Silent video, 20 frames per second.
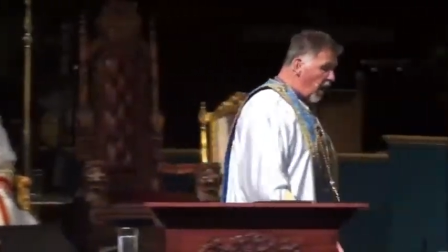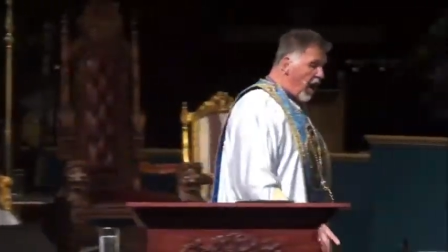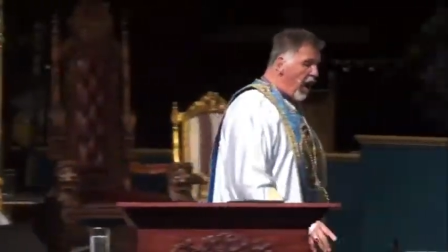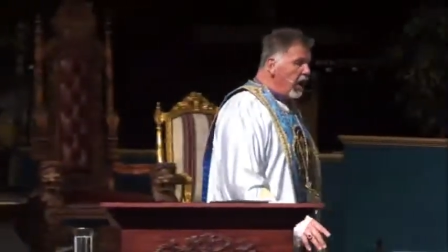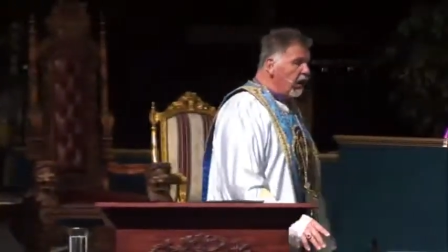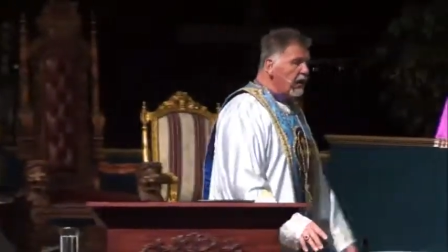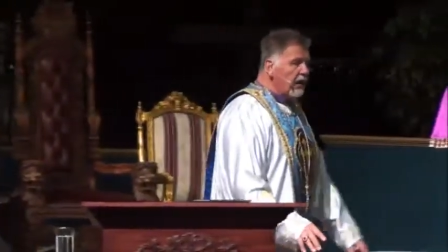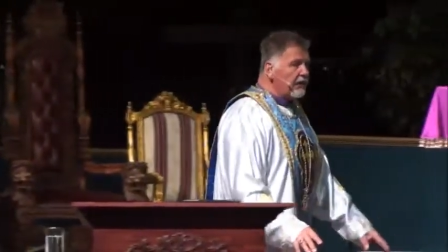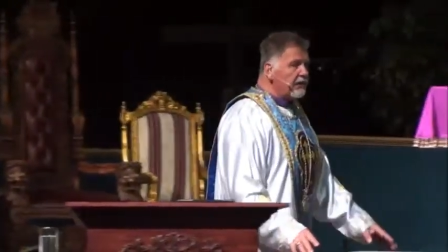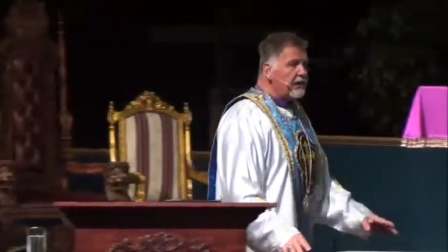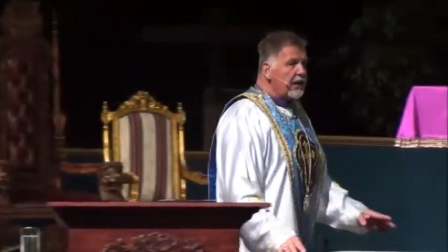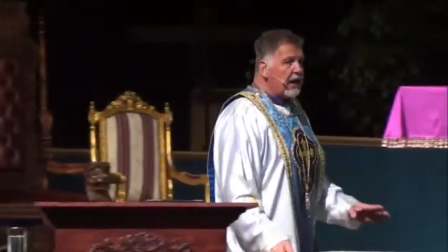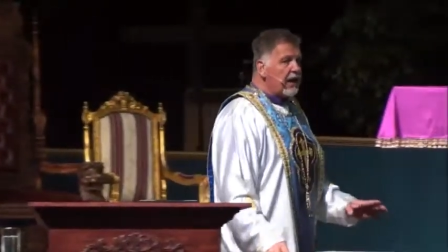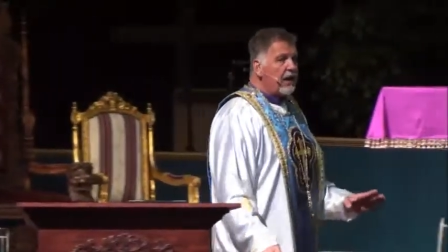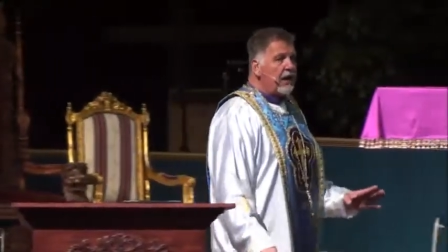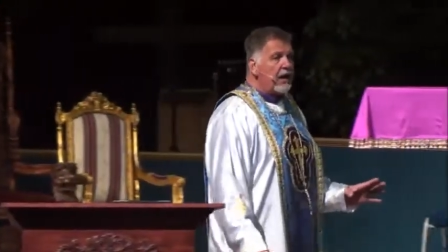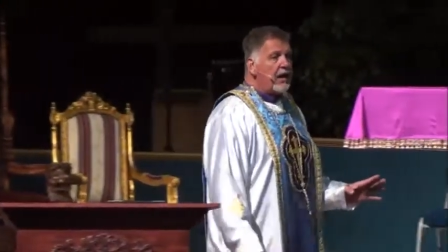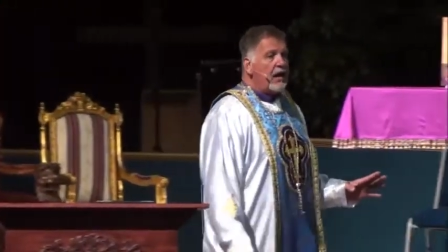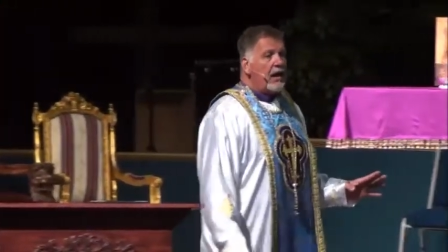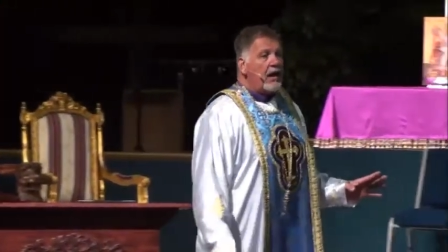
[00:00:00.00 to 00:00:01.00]
all of
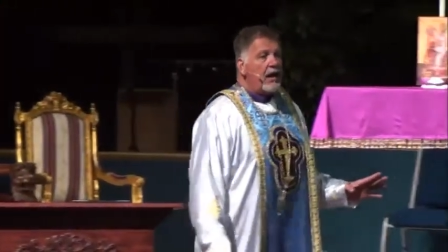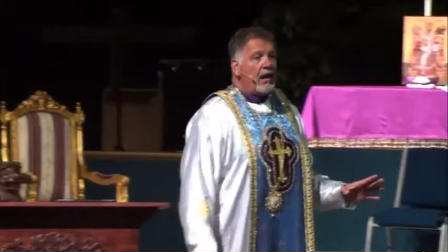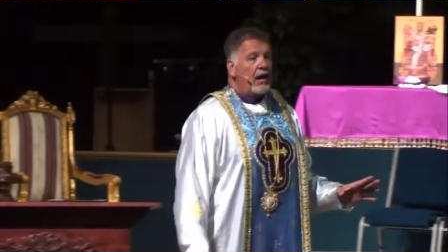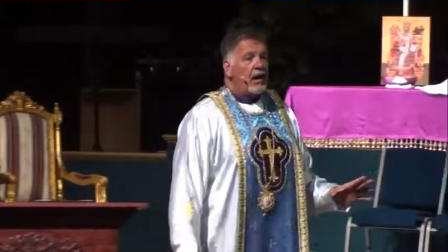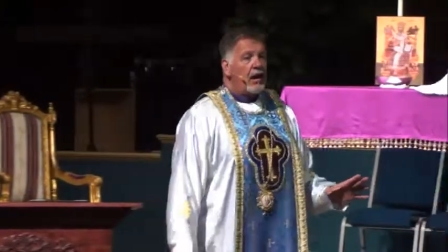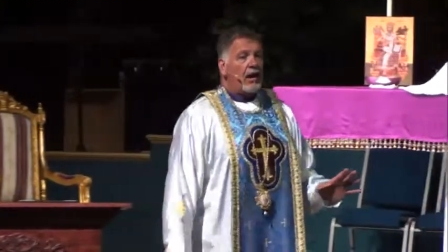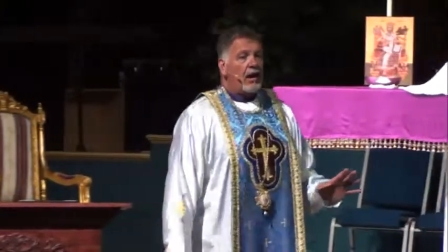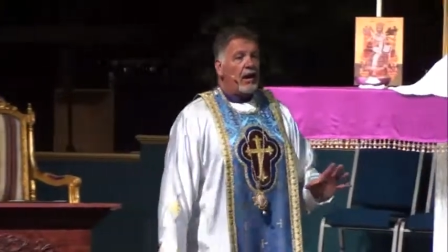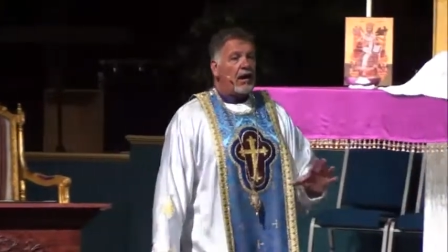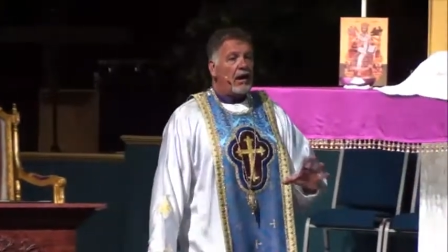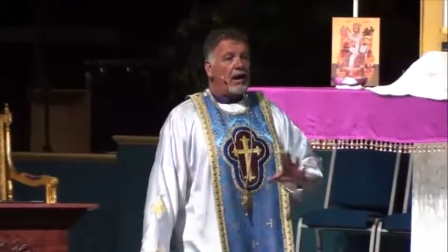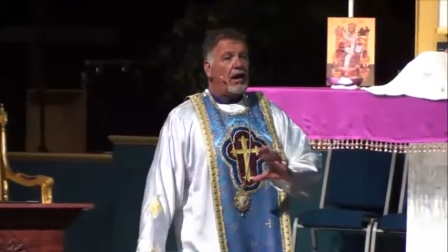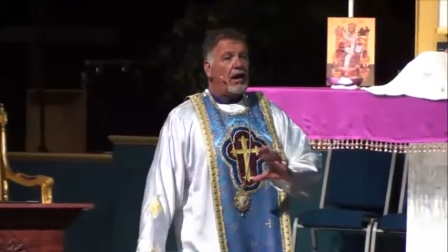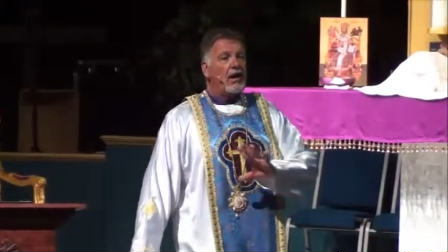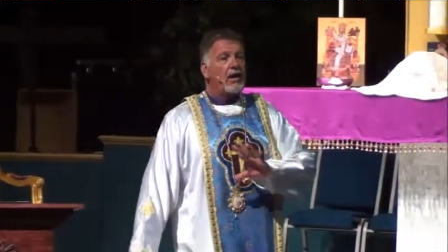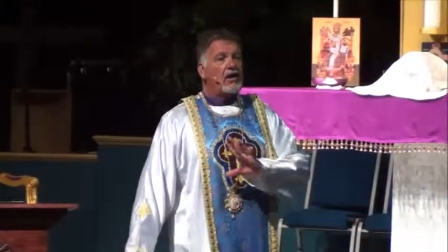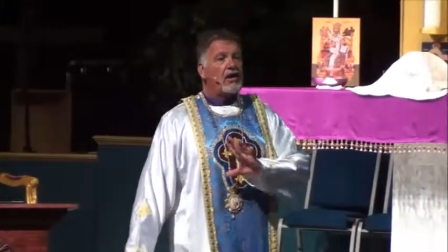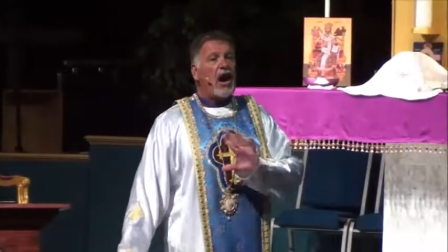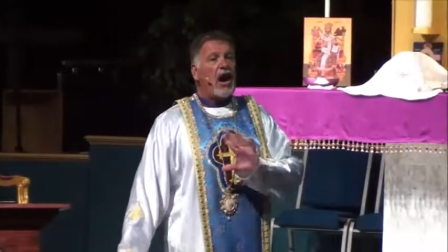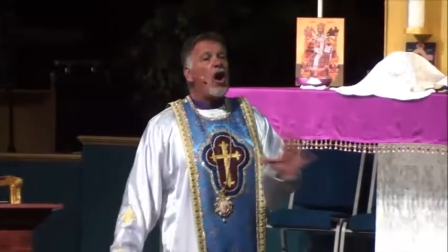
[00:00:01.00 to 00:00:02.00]
the
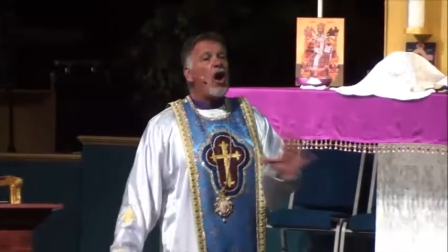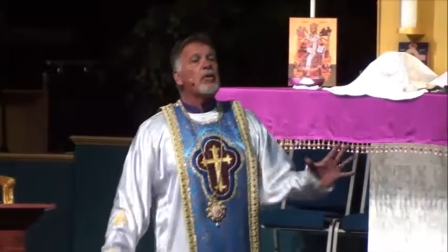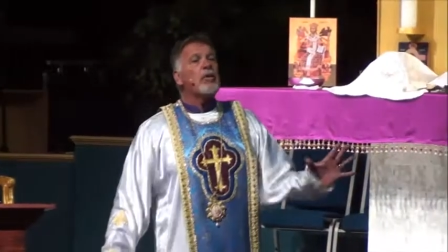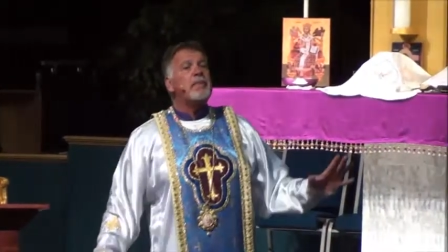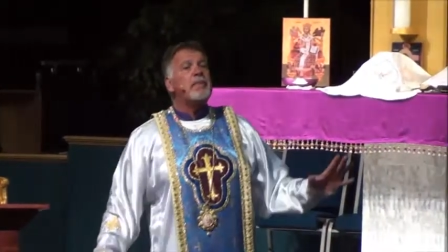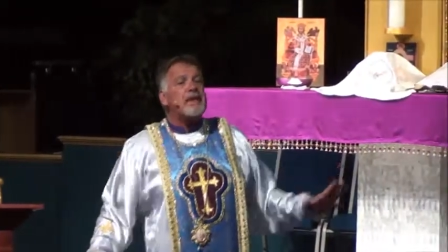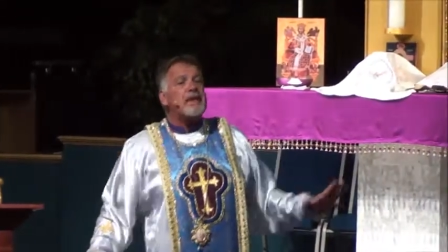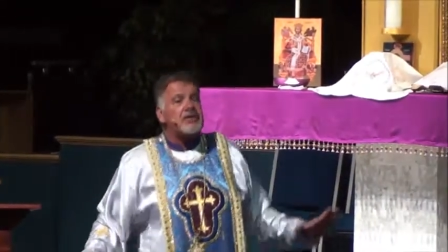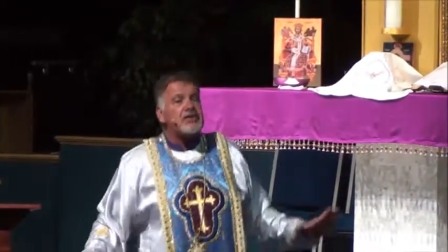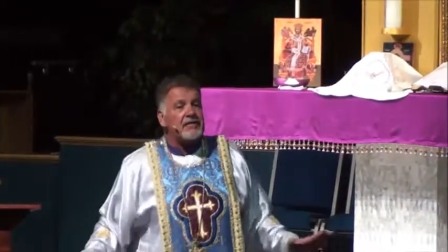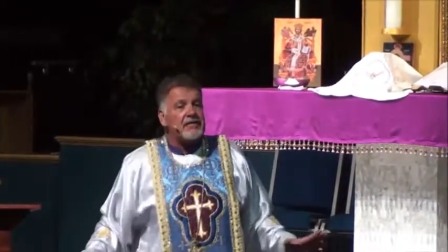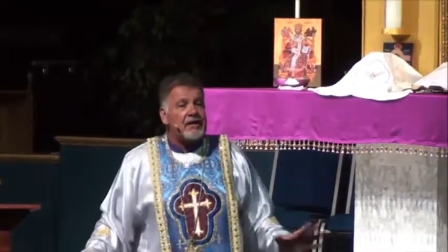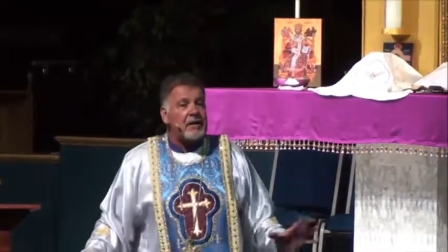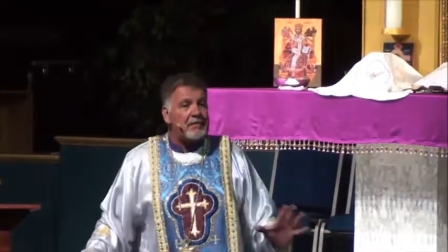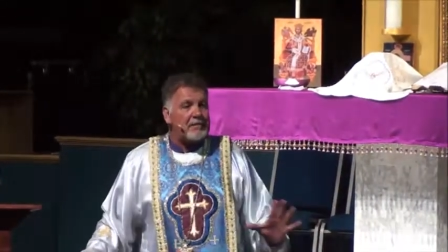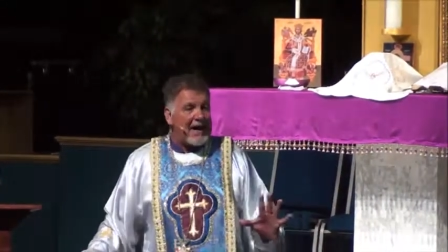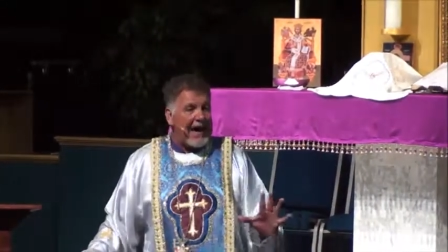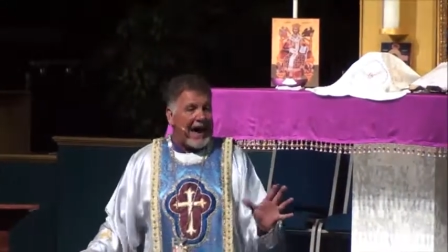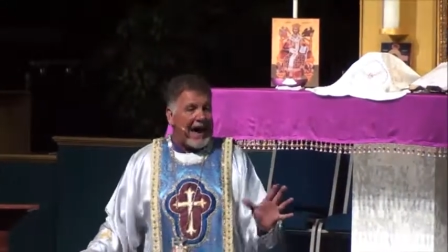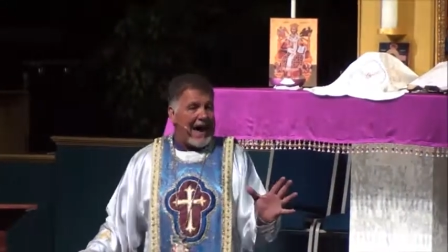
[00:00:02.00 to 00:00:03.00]
garbage of the
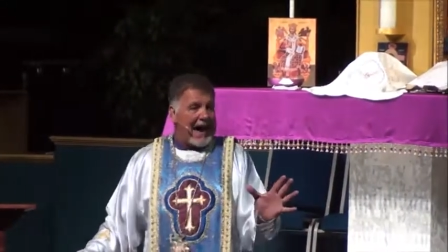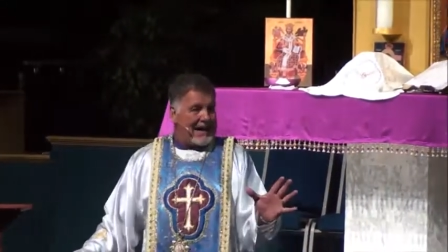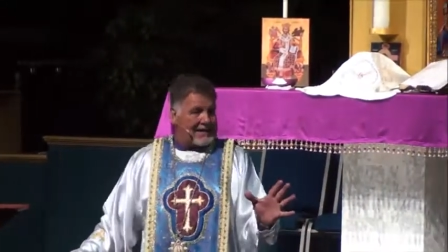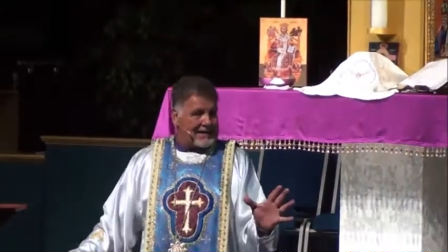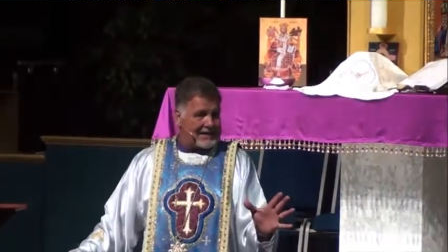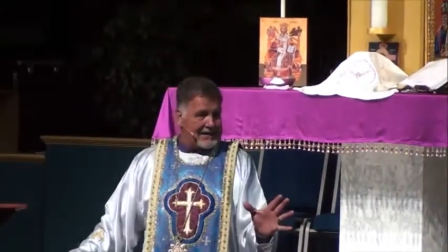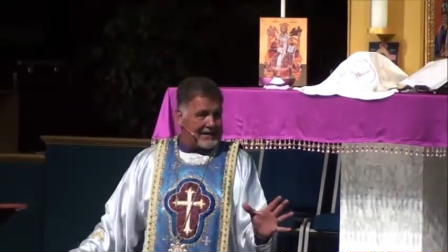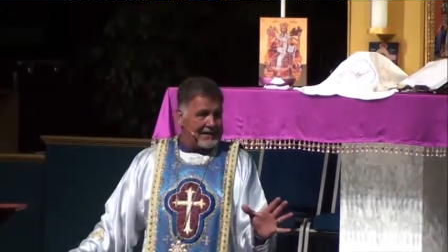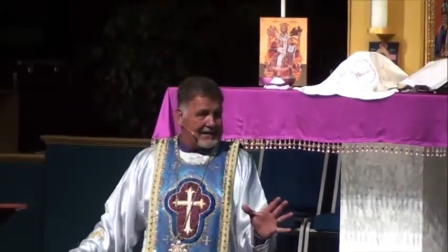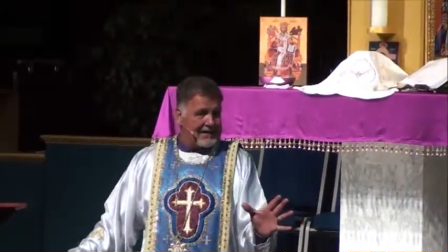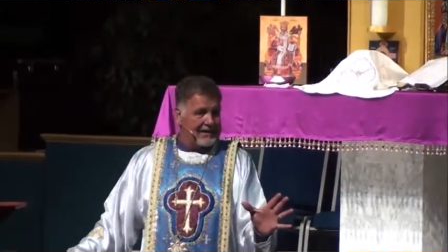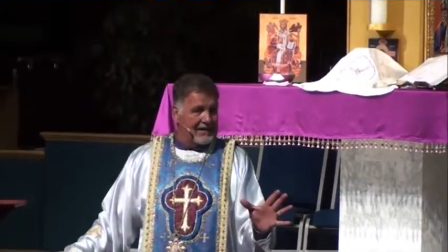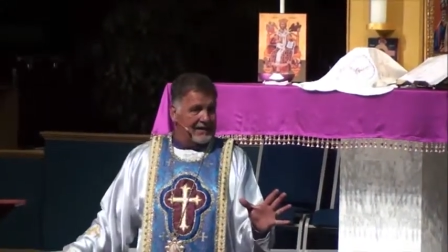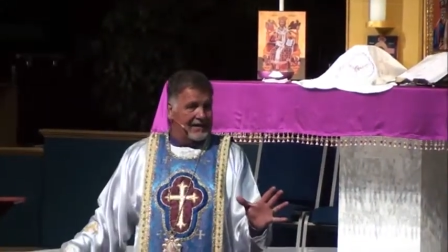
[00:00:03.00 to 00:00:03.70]
past